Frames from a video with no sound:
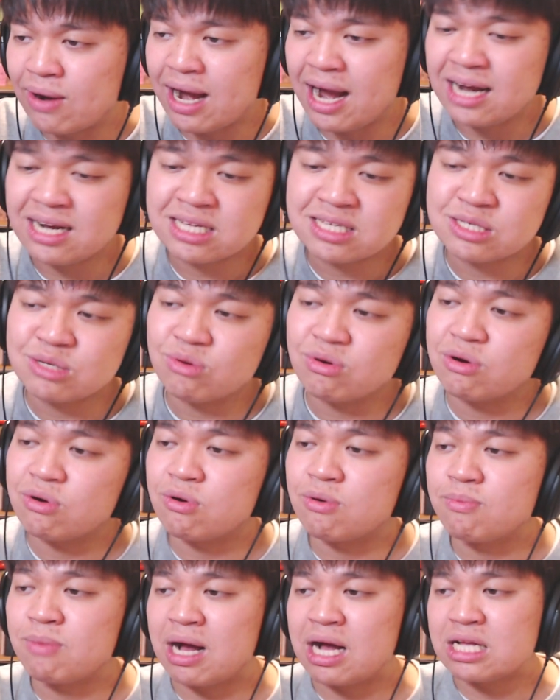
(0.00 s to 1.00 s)
And it sort of
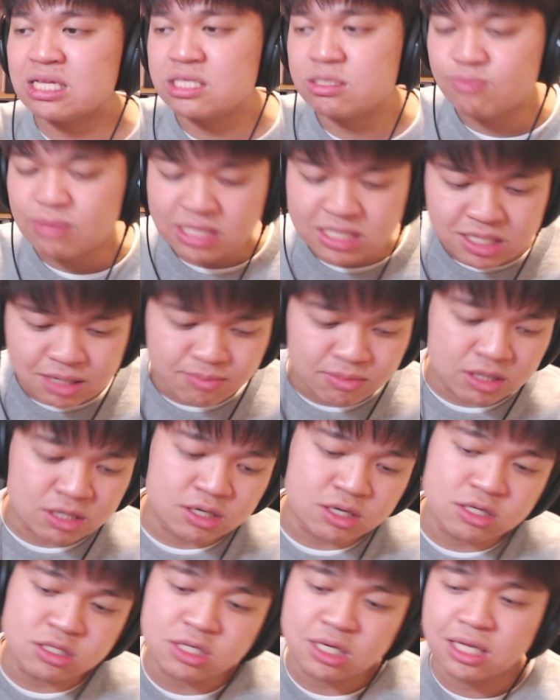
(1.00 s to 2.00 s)
reminds me
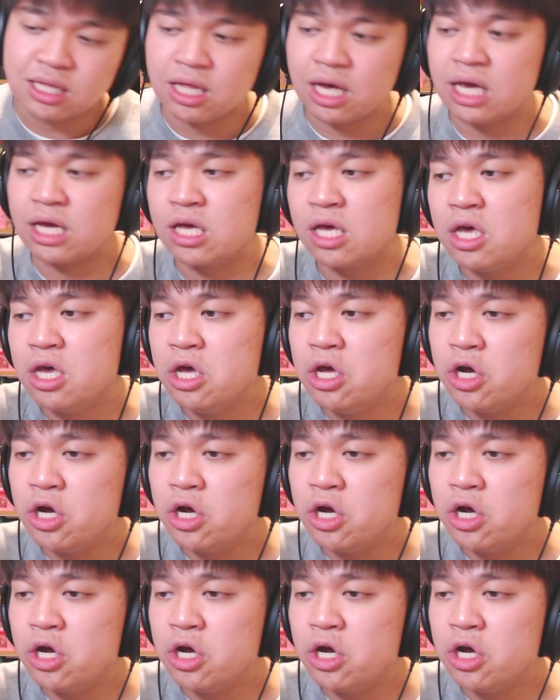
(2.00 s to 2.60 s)
similar to like